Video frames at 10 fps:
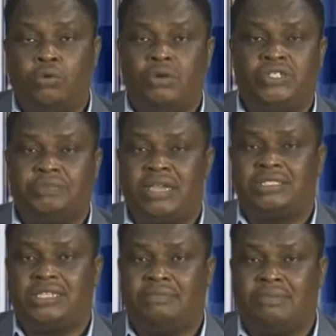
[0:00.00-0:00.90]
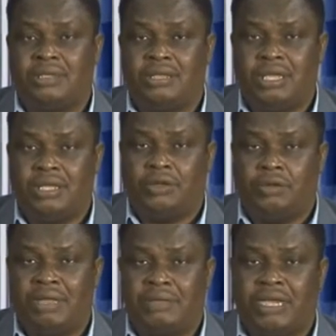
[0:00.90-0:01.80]
which makes team
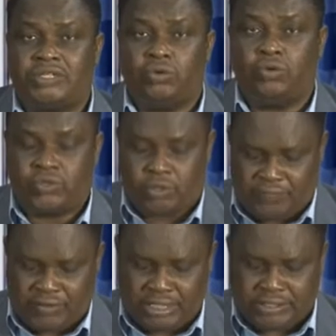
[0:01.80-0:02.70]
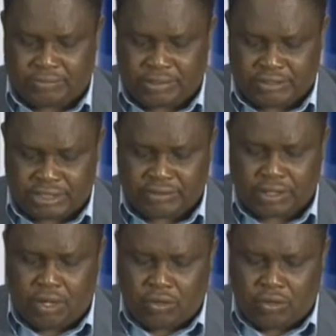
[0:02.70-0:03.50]
members to lose confidence in themselves.